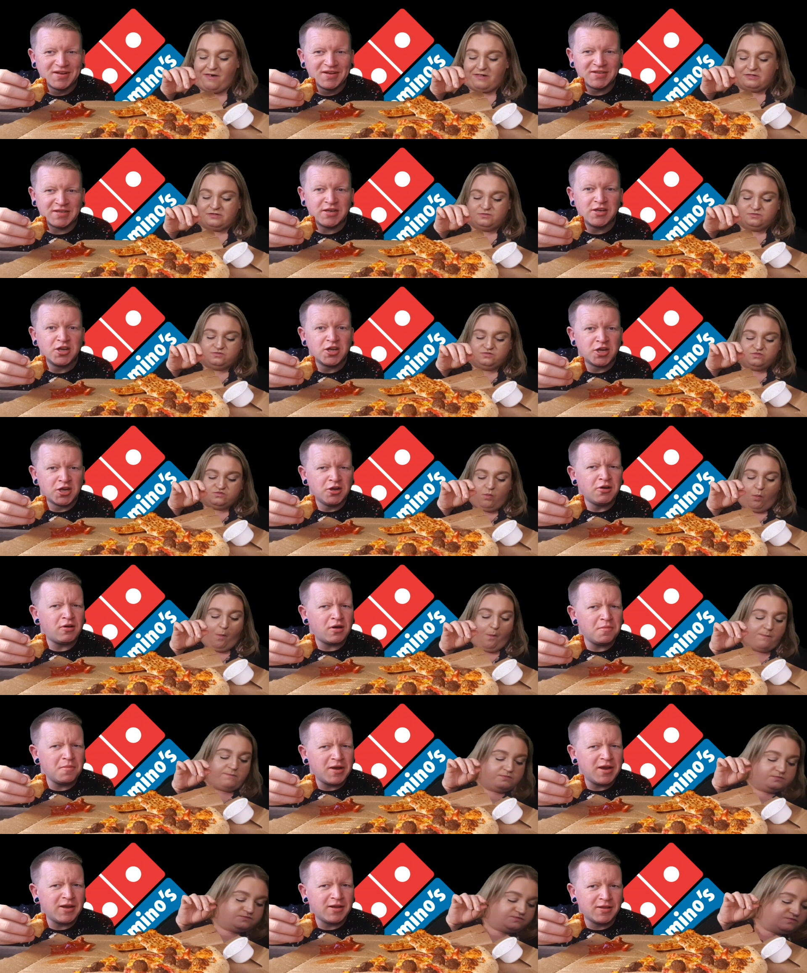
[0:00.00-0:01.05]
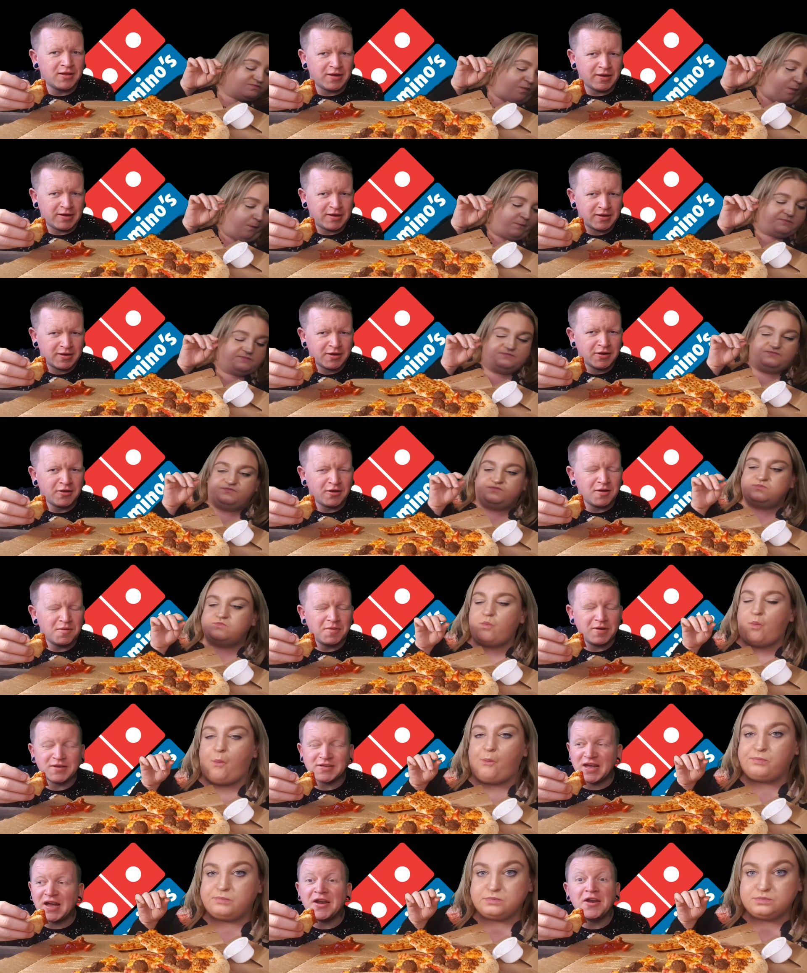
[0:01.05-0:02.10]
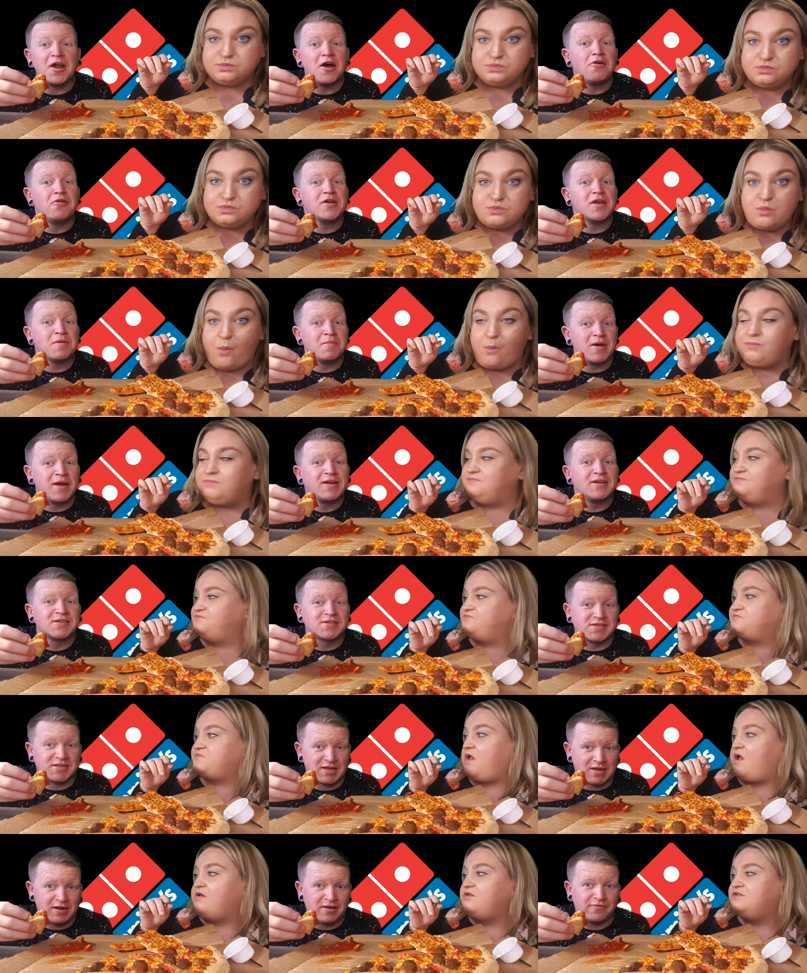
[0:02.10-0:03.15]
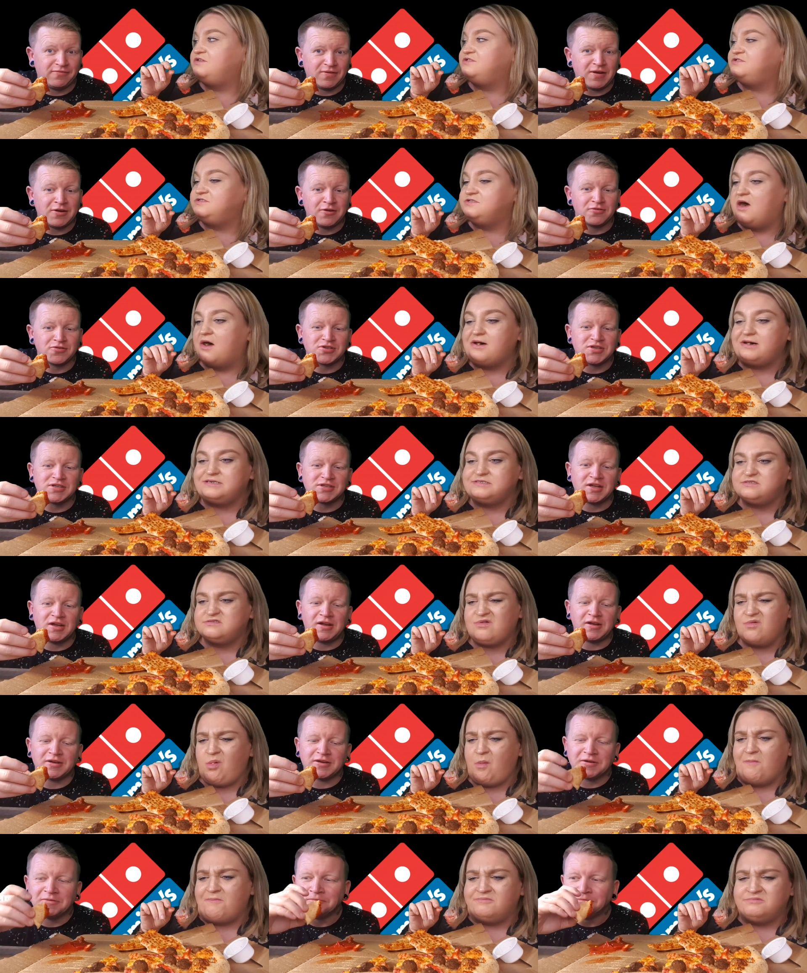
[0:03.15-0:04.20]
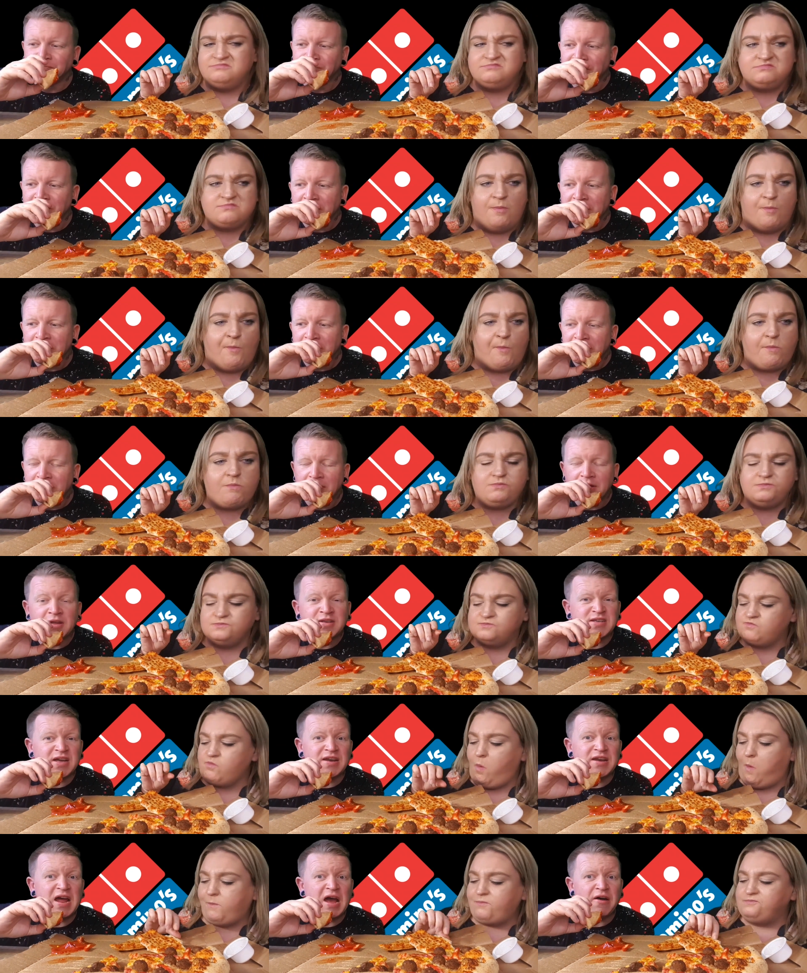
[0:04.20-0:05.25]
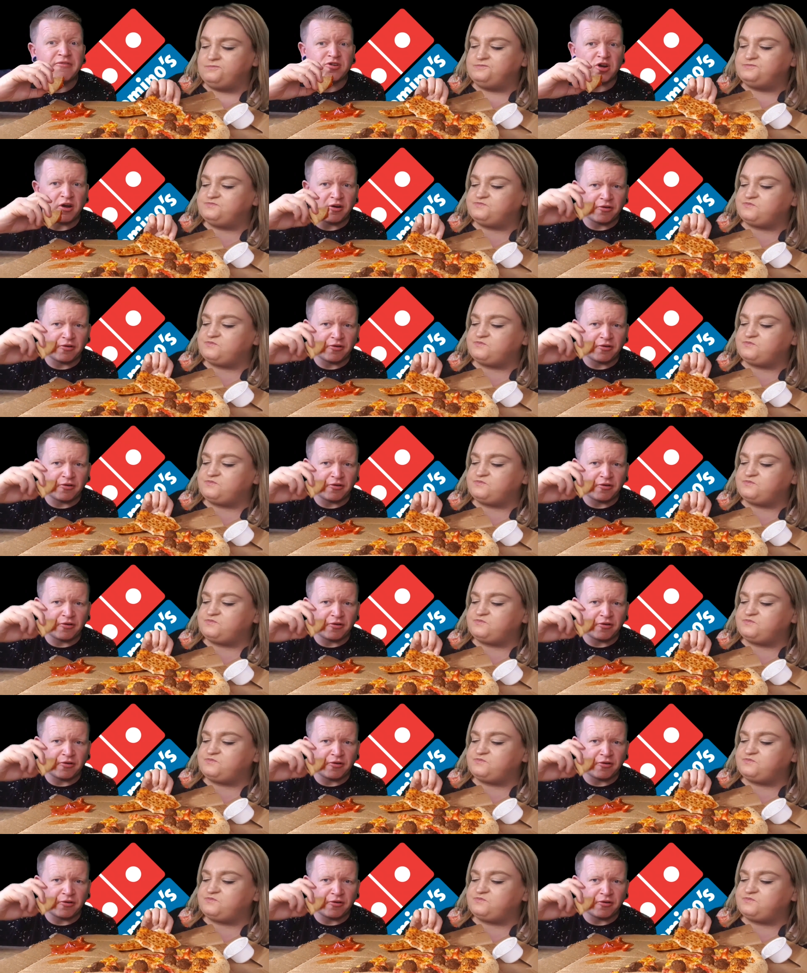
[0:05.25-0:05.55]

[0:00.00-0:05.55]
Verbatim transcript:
Speaker 1: He said, you know what I mean, Lee? You know what I mean? He's like, I know what you mean, Steve. I know what she's like. And he's like, now I've